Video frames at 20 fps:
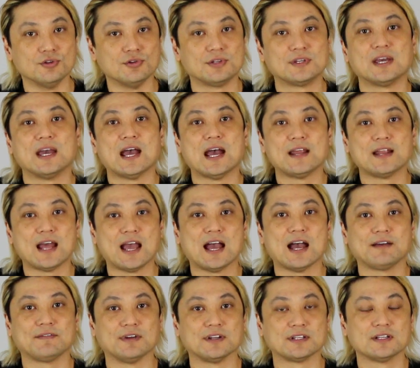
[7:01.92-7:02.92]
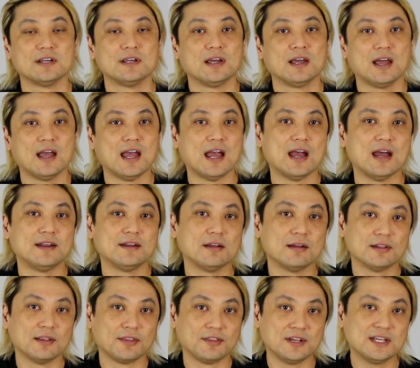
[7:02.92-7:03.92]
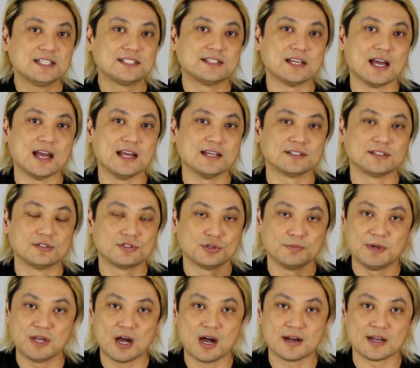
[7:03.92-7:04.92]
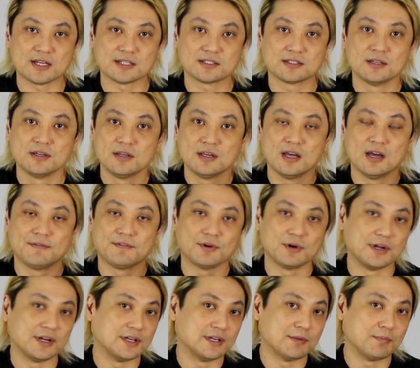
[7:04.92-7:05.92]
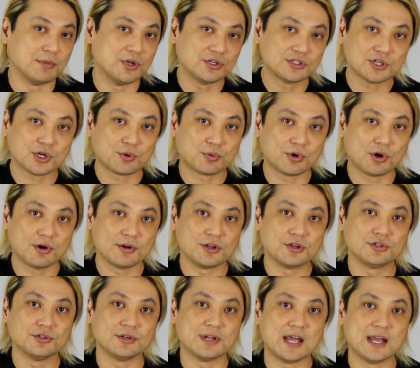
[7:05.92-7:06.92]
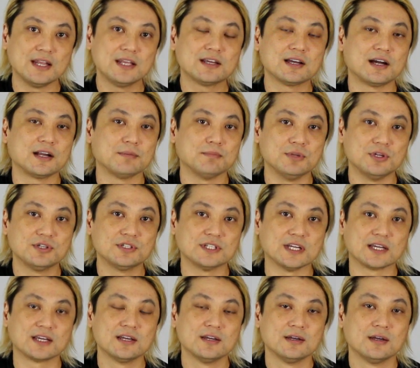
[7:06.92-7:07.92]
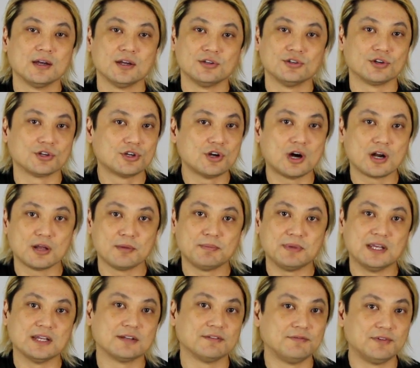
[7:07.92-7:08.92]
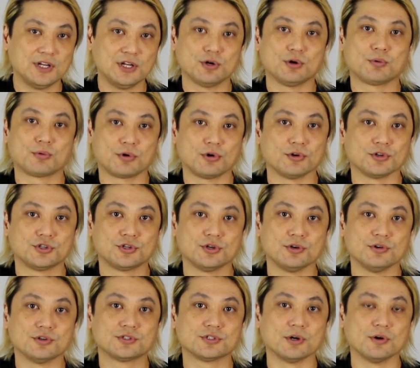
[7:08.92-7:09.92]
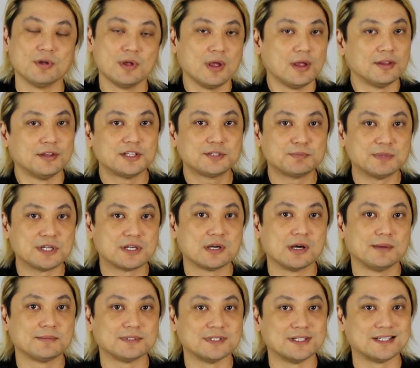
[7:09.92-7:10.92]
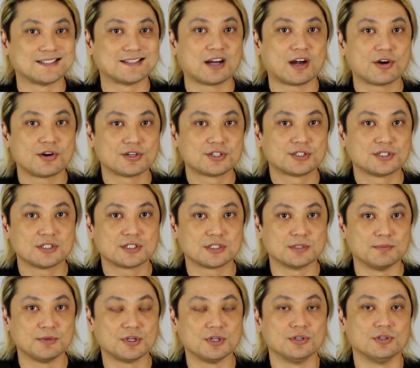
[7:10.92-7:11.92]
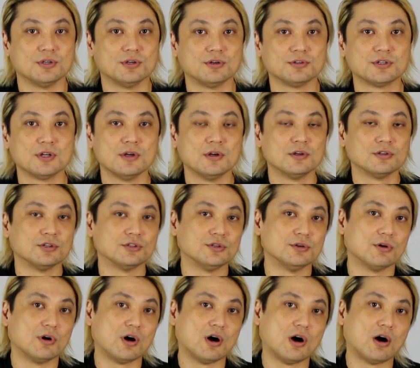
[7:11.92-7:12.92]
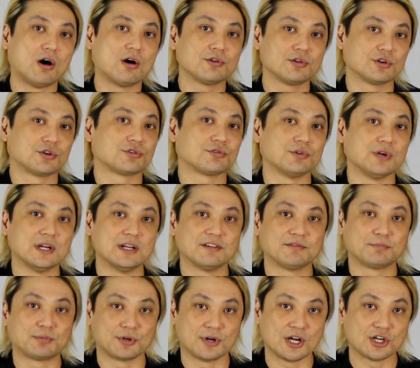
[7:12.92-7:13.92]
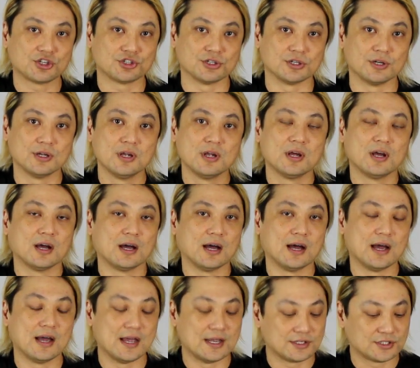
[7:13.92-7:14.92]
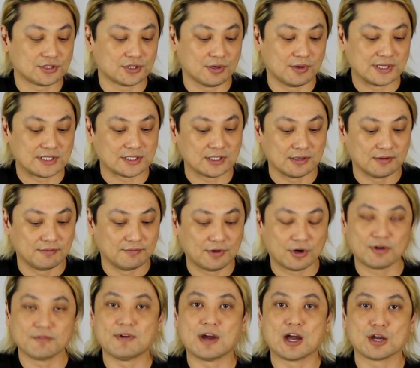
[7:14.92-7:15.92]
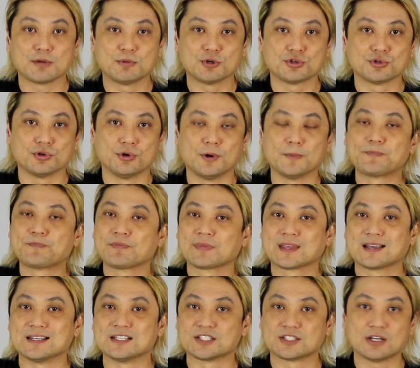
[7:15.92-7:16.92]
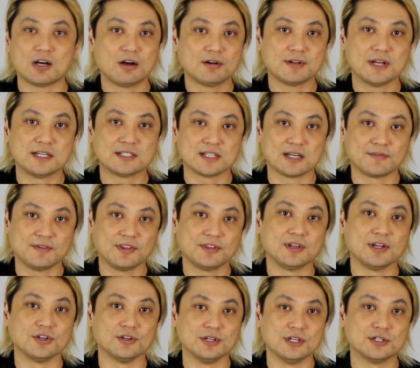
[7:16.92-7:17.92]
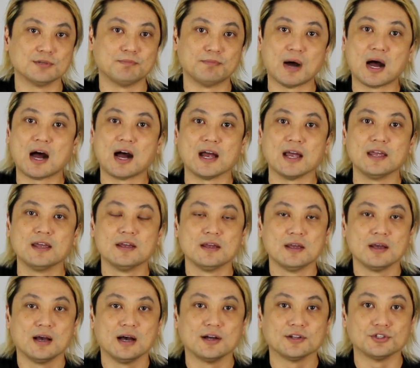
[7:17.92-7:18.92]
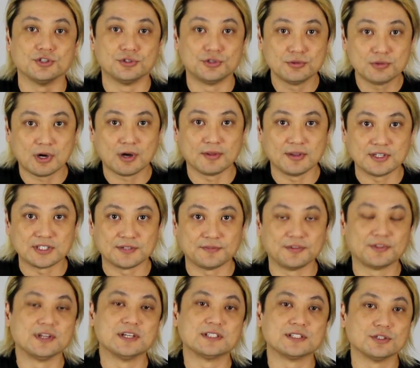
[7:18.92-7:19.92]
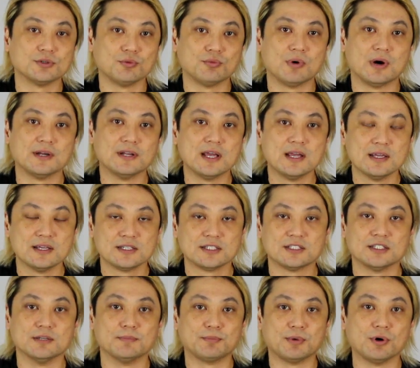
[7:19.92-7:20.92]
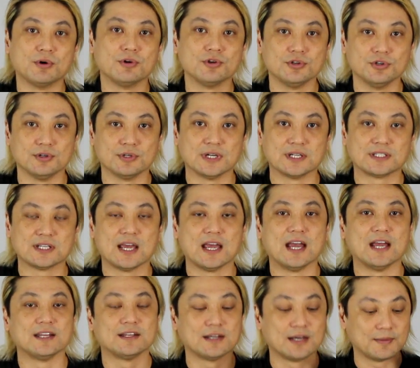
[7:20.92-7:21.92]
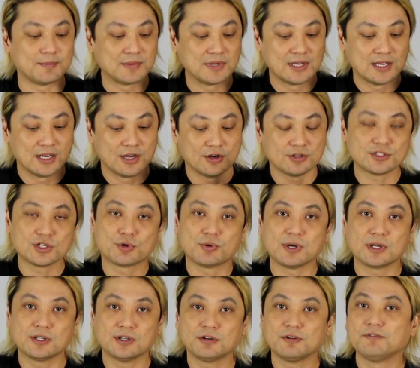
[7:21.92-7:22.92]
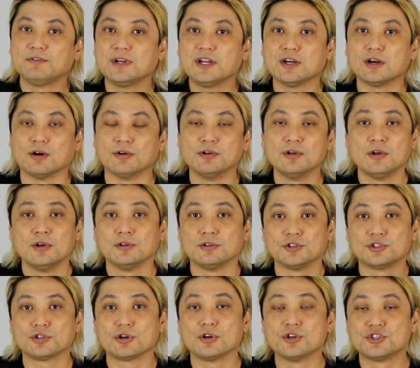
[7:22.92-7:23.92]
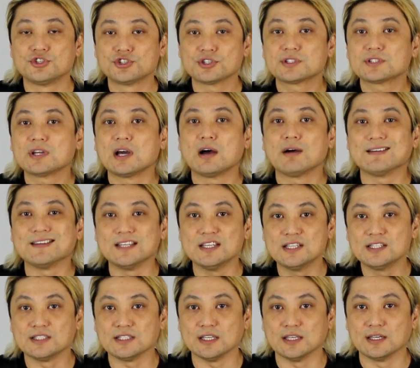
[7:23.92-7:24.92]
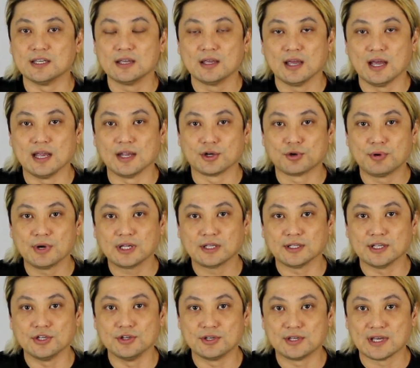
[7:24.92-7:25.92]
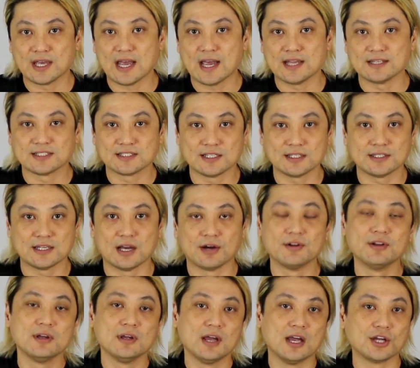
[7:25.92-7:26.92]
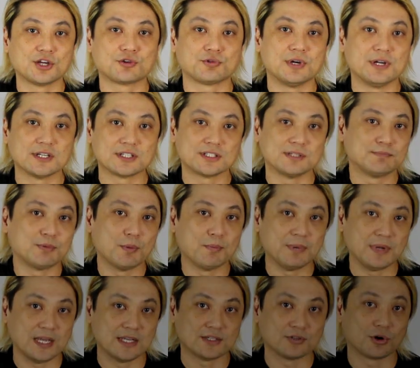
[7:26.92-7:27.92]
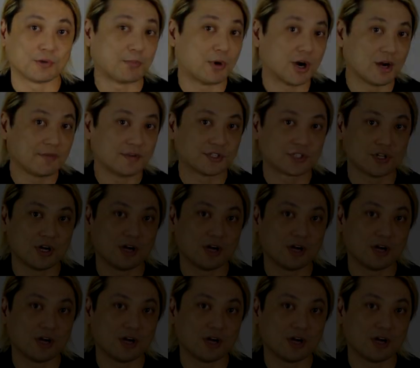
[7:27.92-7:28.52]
you can have it. And these days, to be honest, if you're in the music world and you're doing any kind of music, you're gonna be in the video world too. So this becomes an entire system you can use to do all your creative production. And so it's a very valuable tool, consolidates everything you need to buy to do all these different things into one simple unit. And here's a quick little video to show you just how easy and quickly you can sit down and create a simple beat or part of a